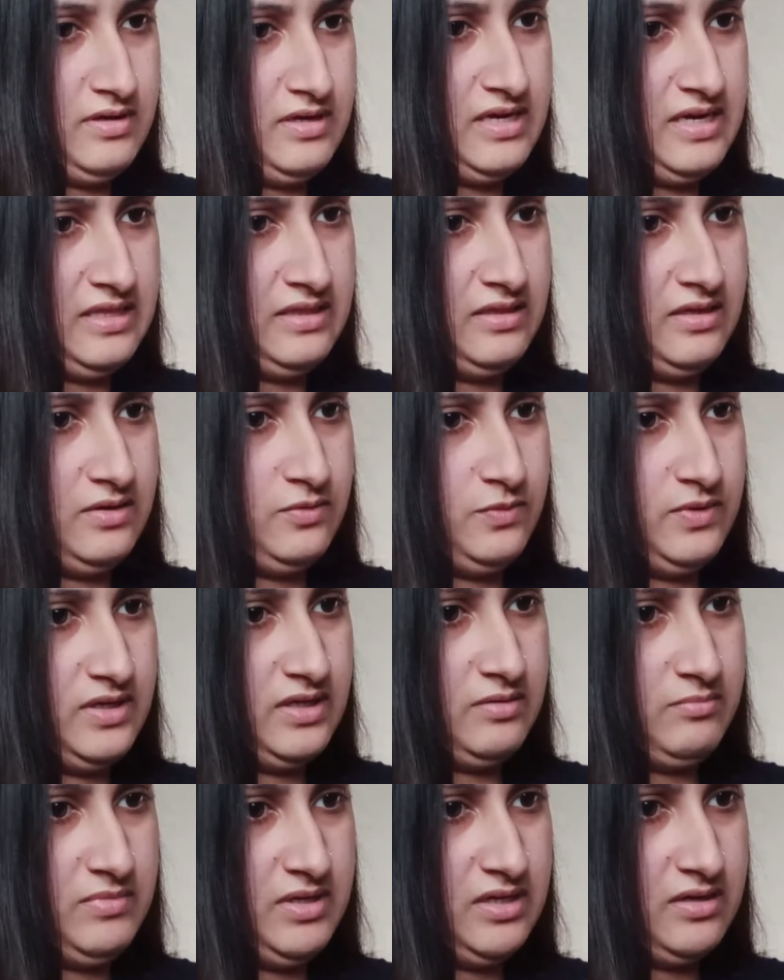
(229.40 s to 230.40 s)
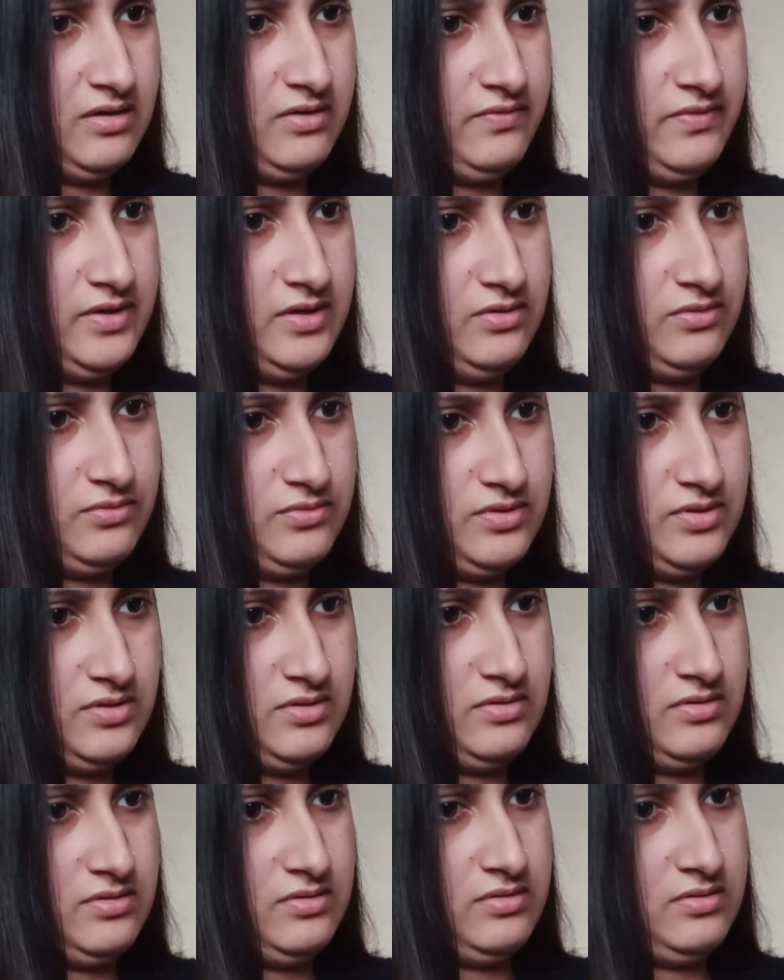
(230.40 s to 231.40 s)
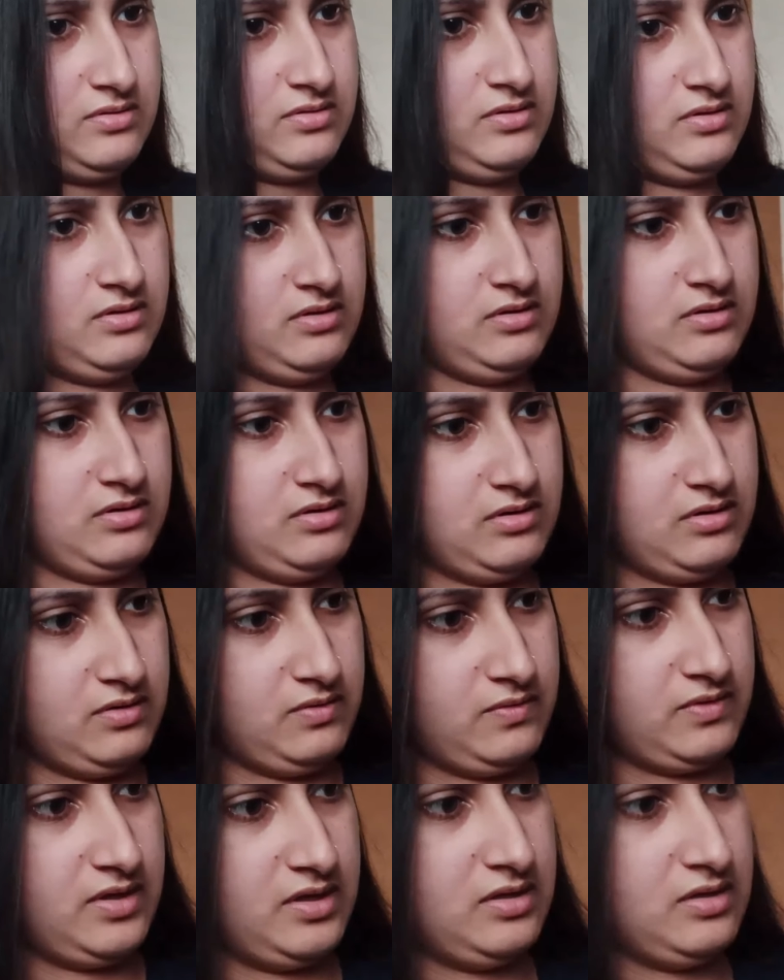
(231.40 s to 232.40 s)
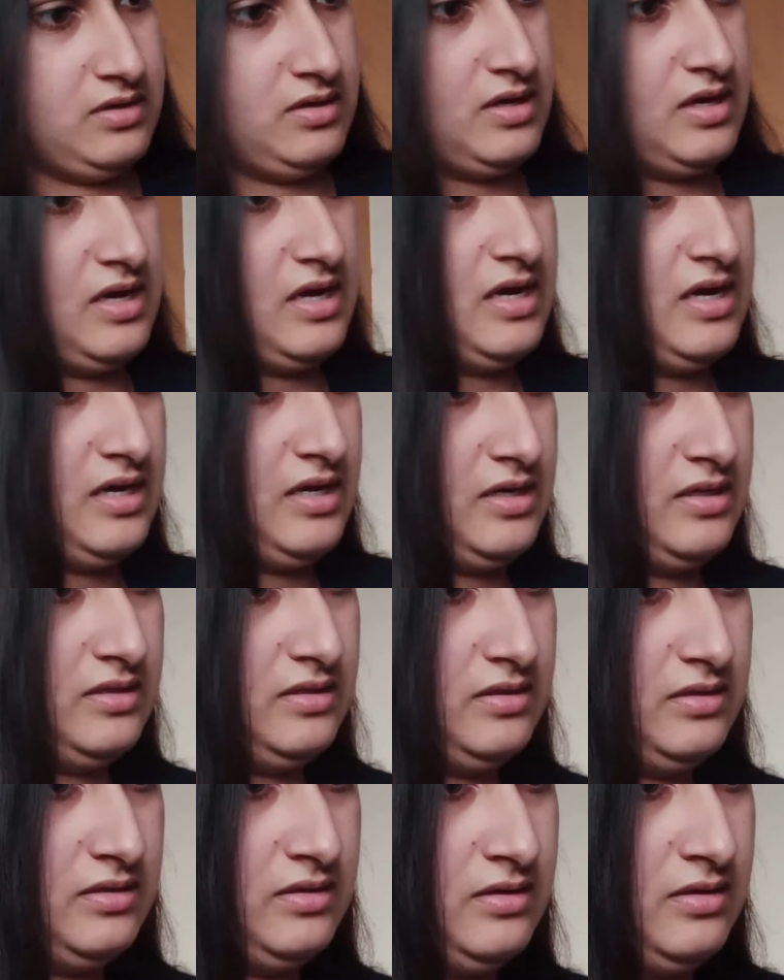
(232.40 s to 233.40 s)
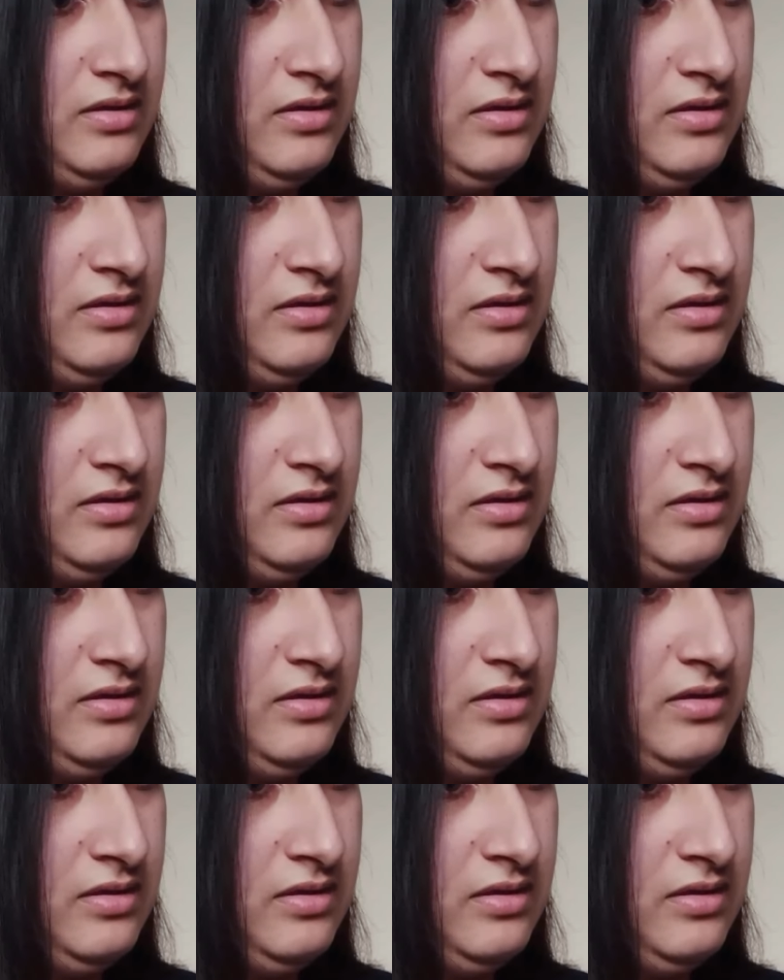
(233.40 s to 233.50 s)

and then we can make our videos. Okay, and